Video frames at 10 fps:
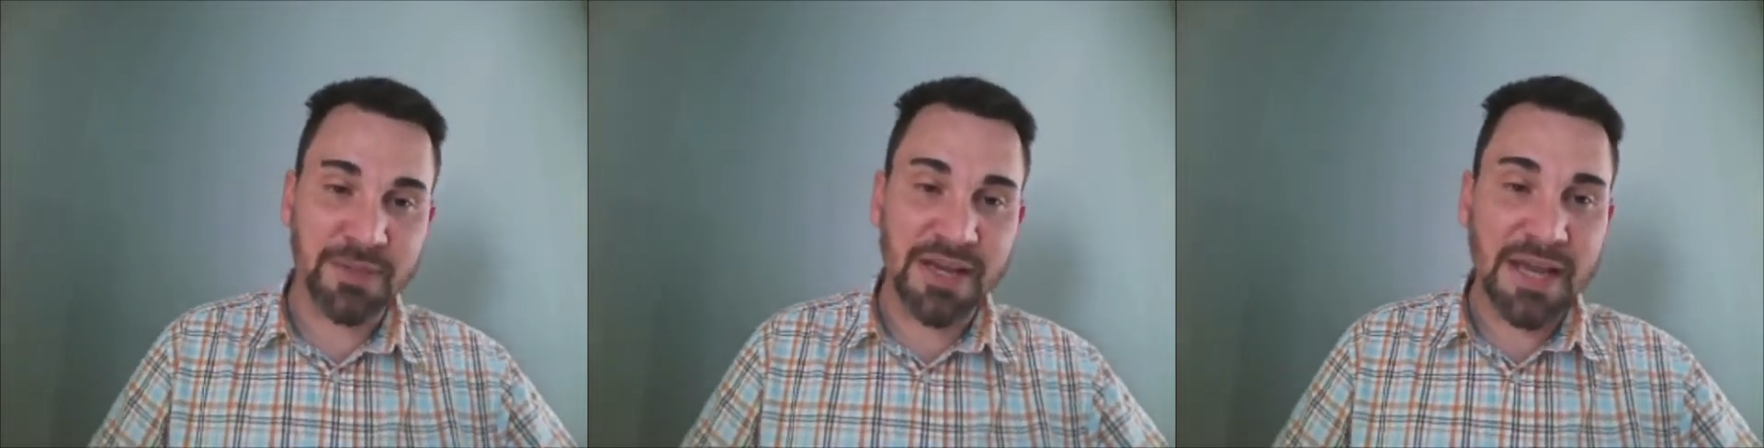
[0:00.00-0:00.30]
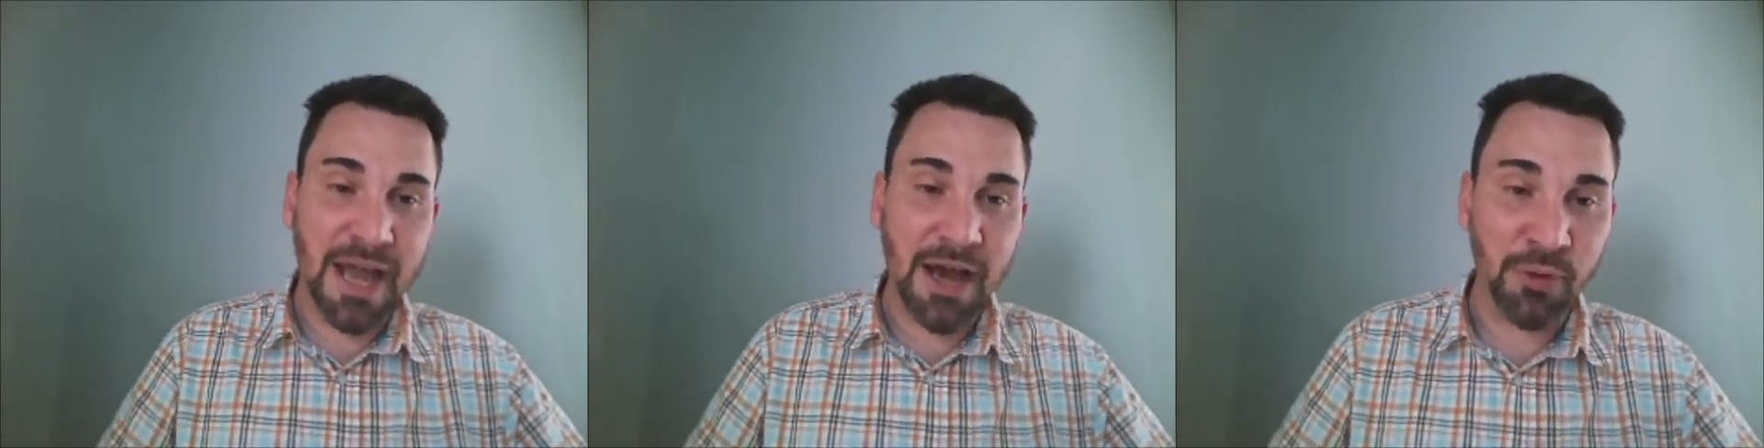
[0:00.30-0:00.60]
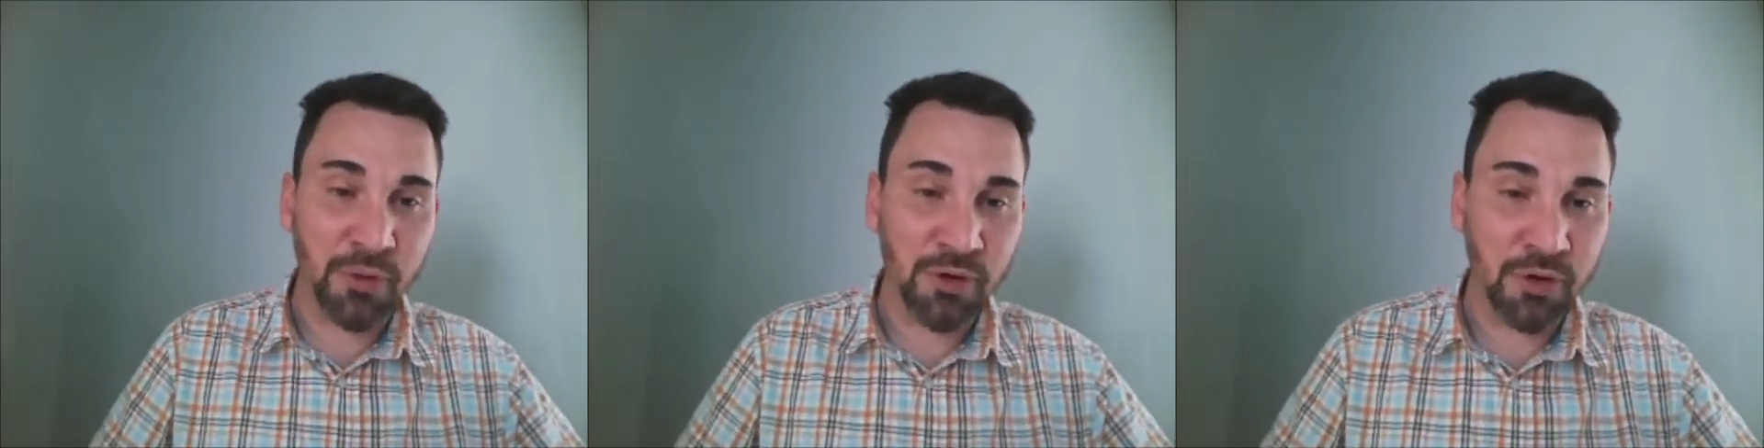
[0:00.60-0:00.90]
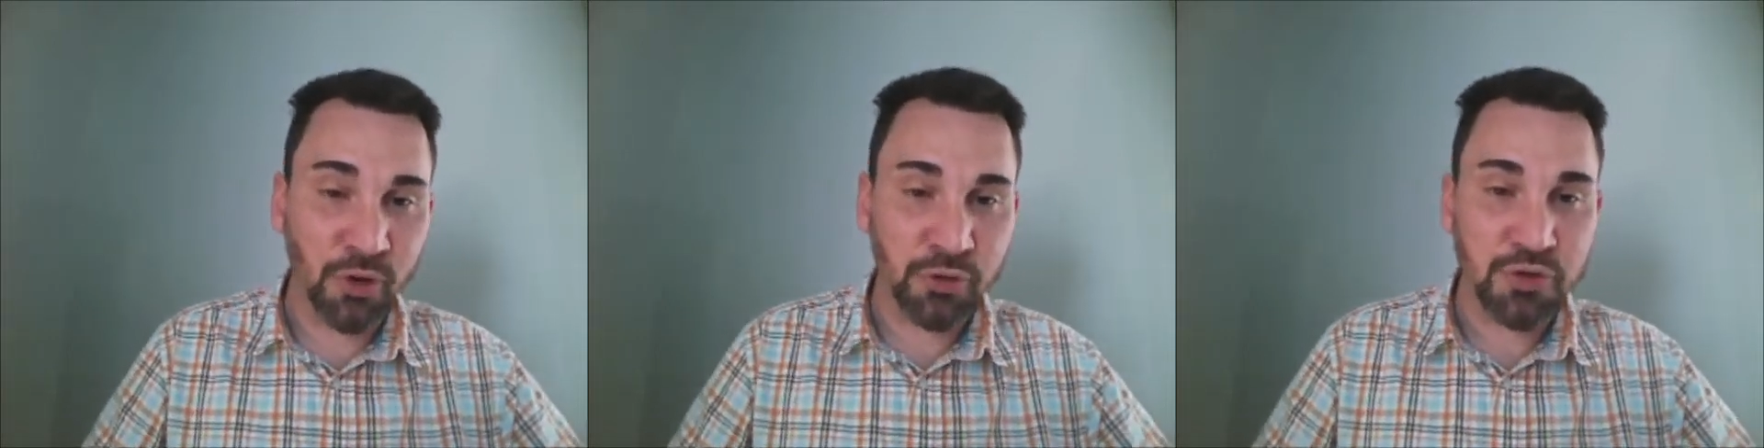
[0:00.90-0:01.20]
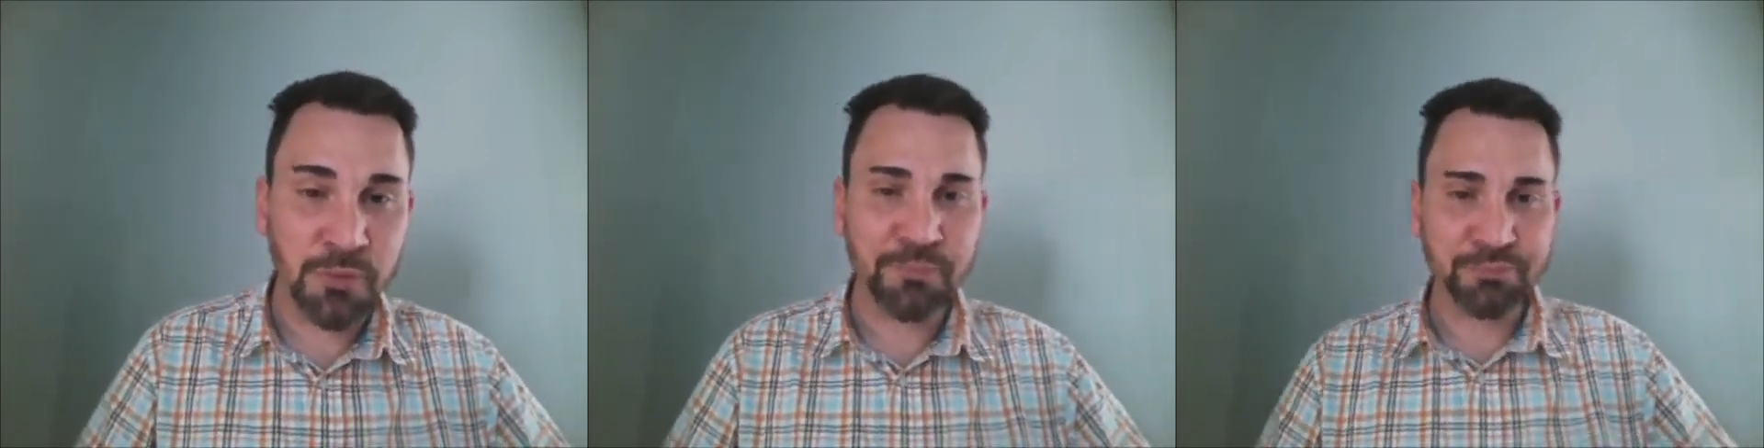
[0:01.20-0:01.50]
Did Jesus die
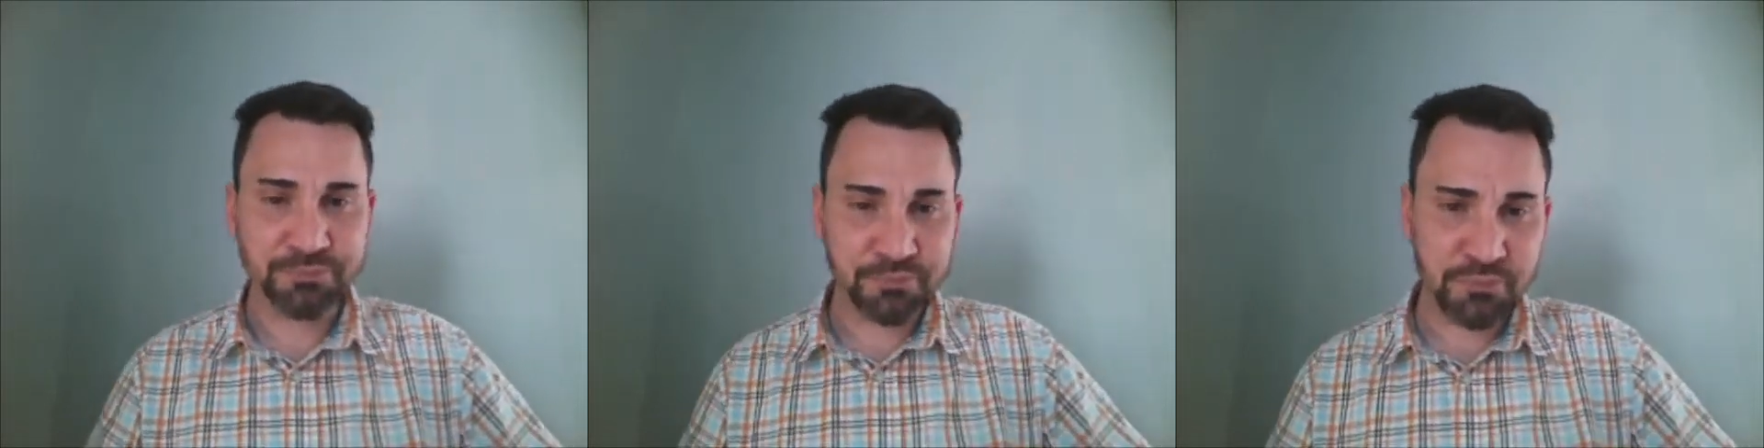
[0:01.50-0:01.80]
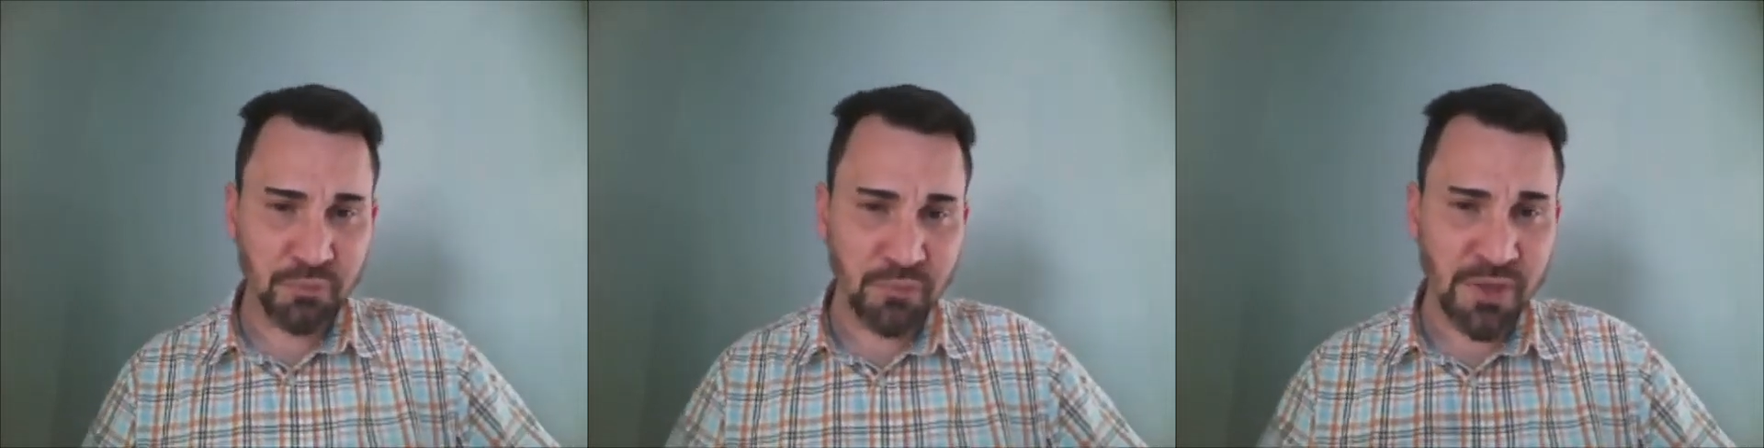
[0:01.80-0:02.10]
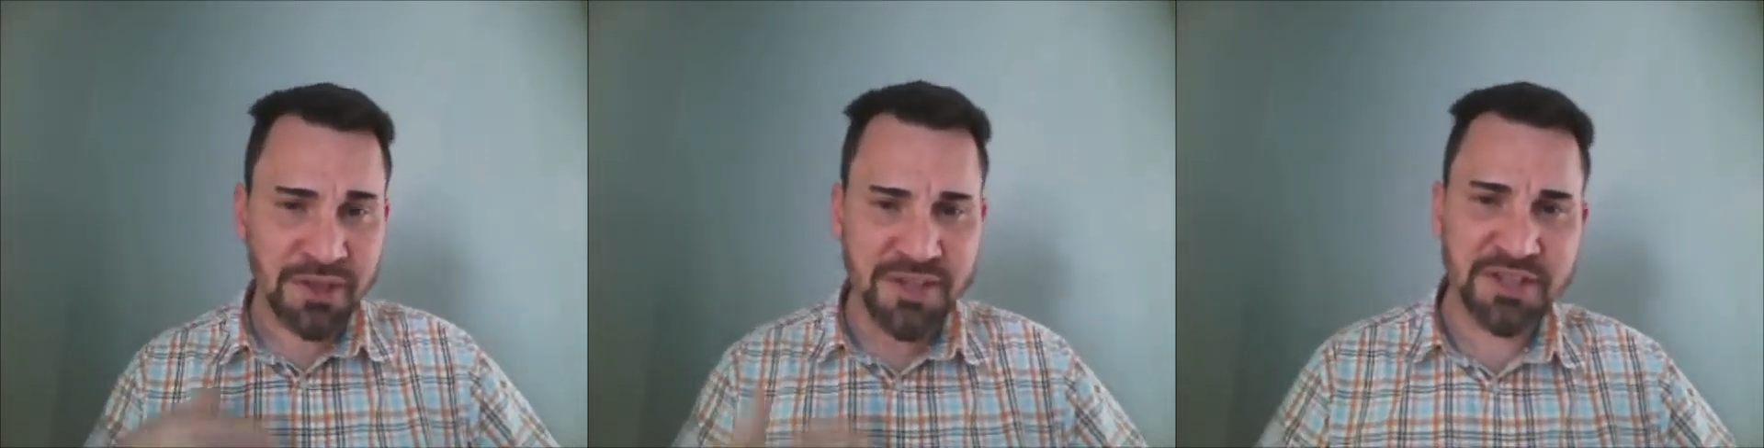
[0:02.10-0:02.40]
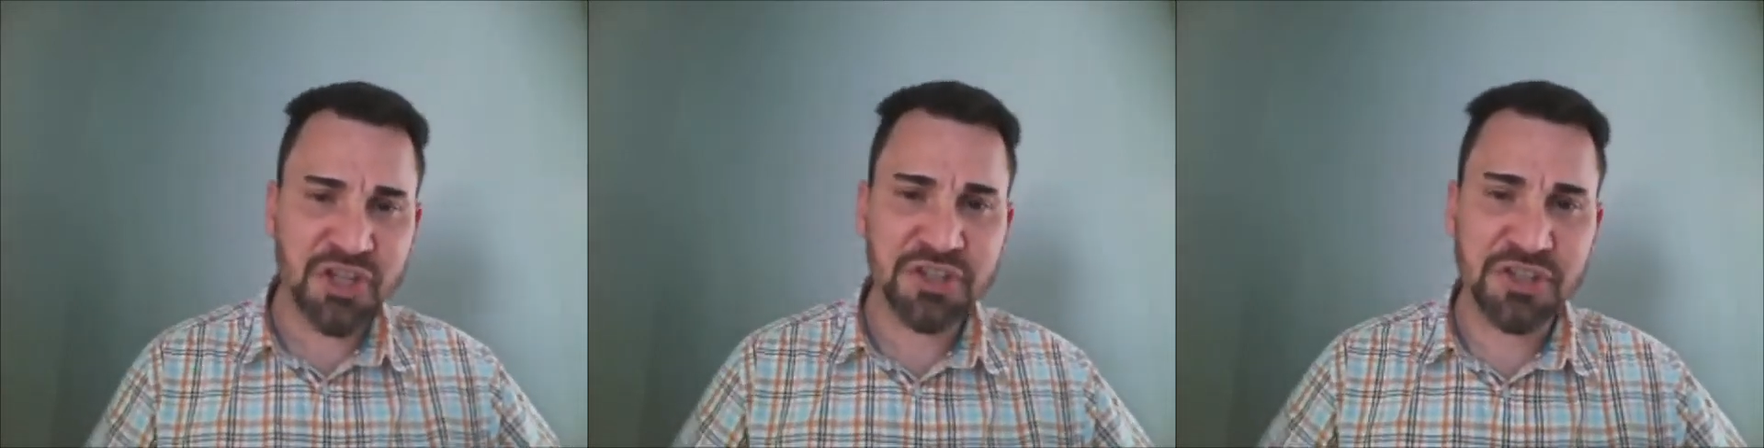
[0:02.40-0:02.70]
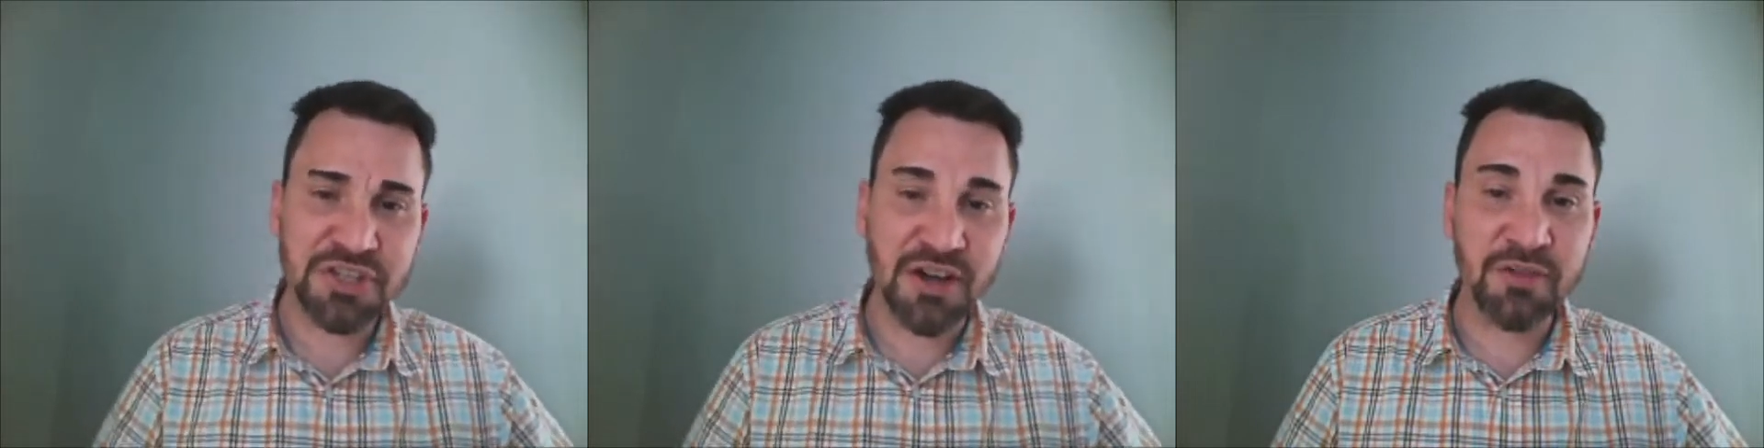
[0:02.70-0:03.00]
for the potential
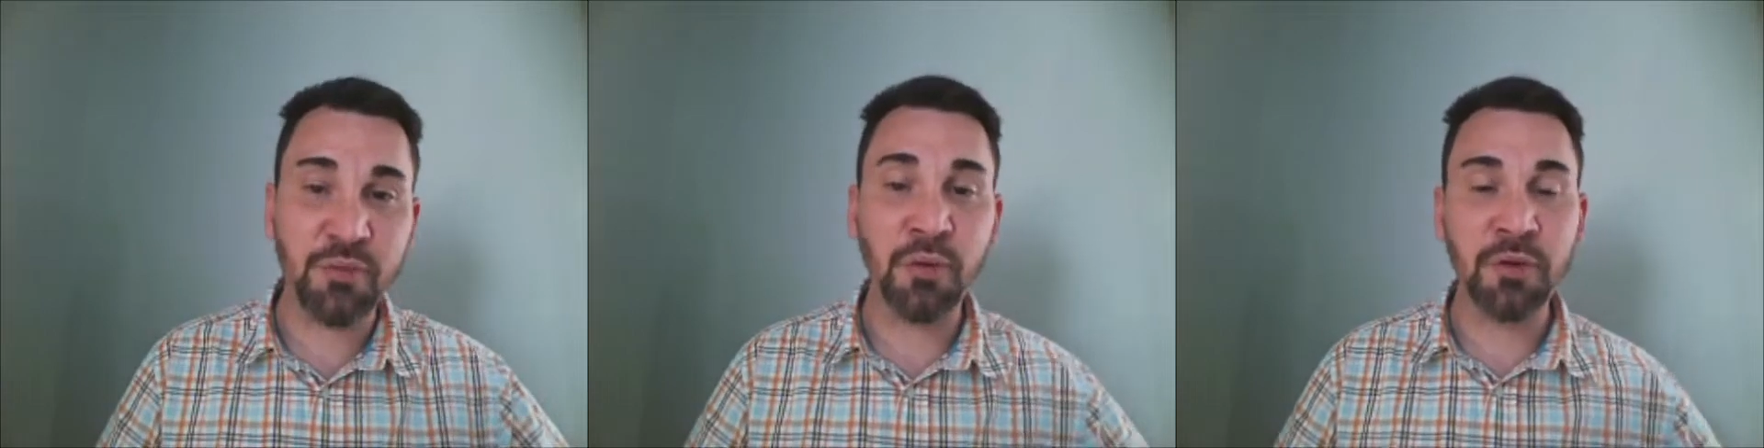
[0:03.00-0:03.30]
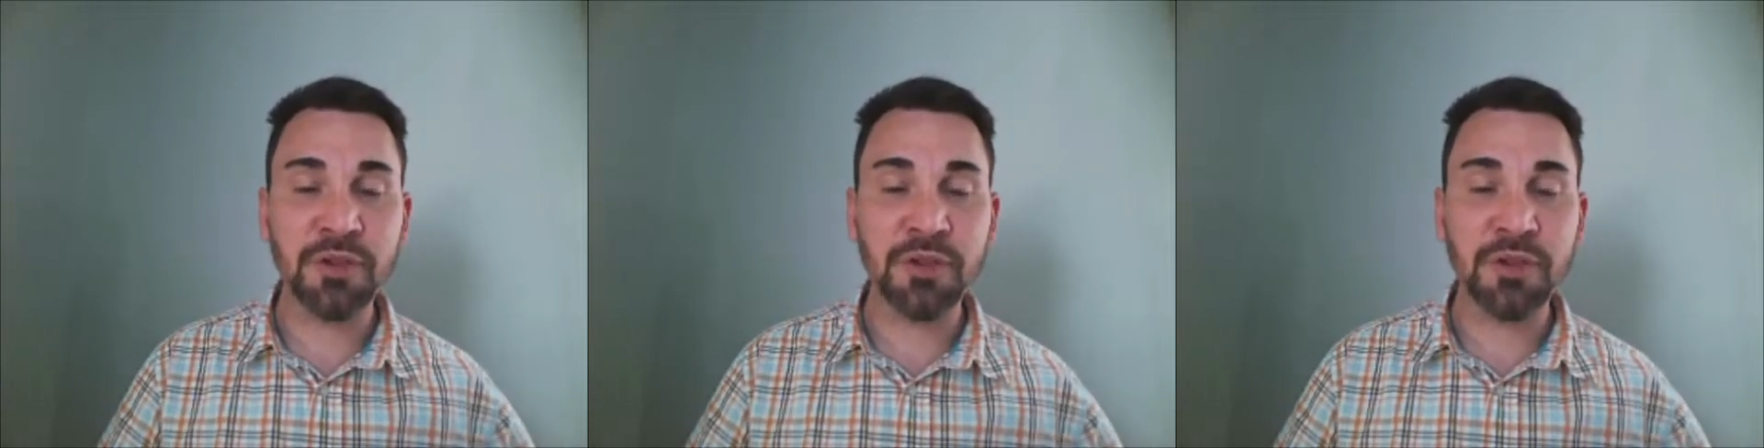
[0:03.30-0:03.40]
salvation